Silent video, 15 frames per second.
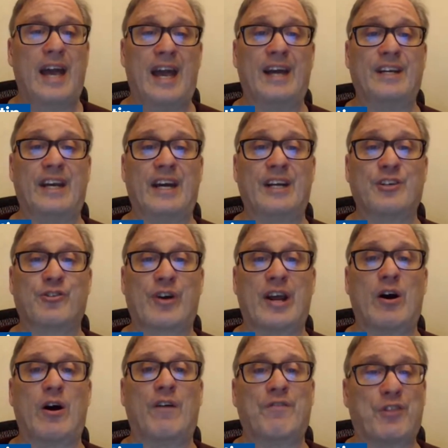Andy
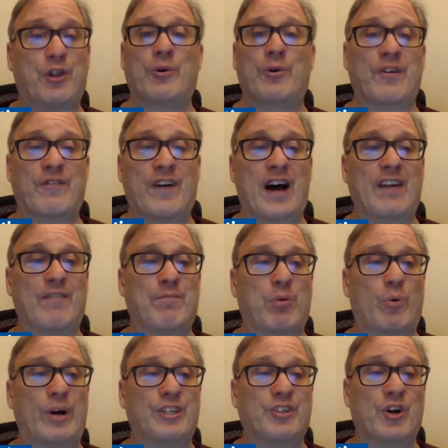Andreoff, 35
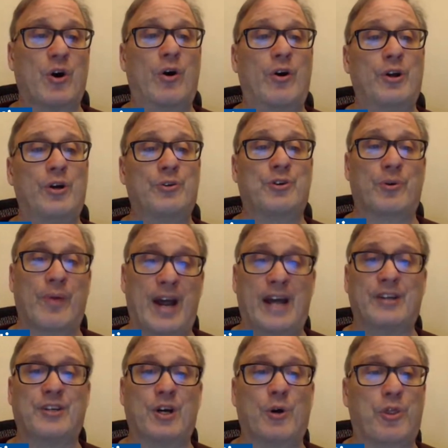points. Arno
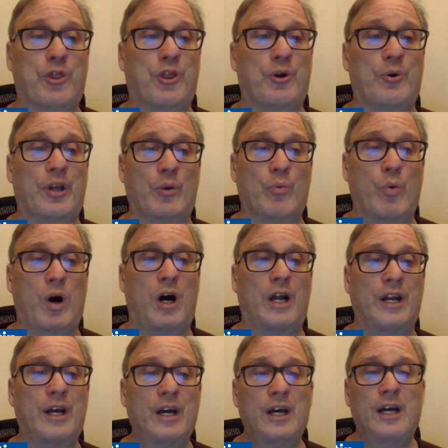Durando,
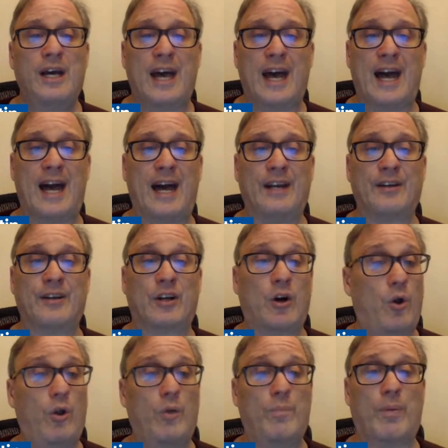31. And
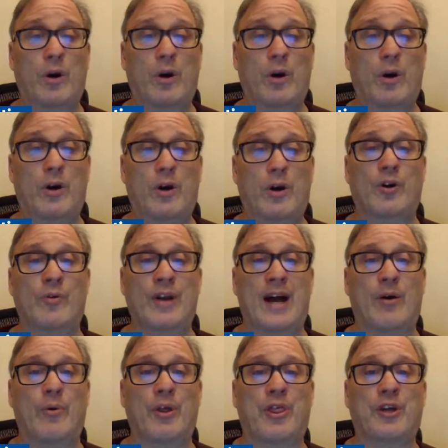Cole Bardrow now
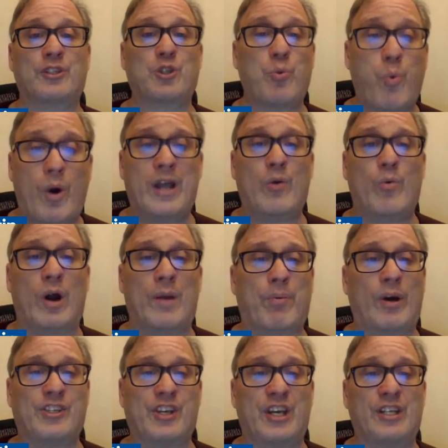with 21
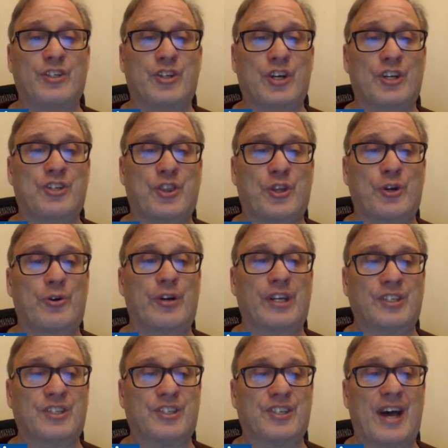points in just
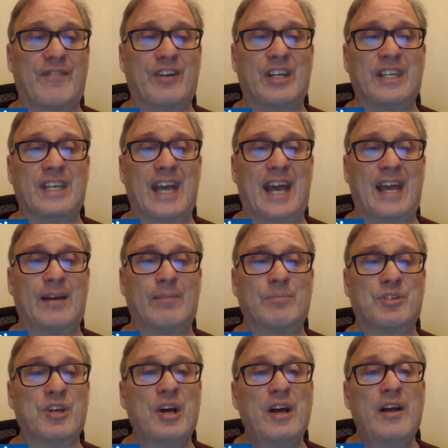37
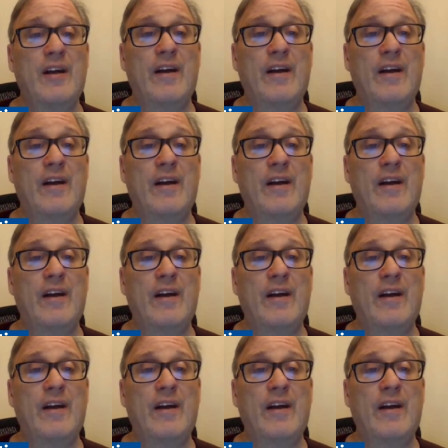games.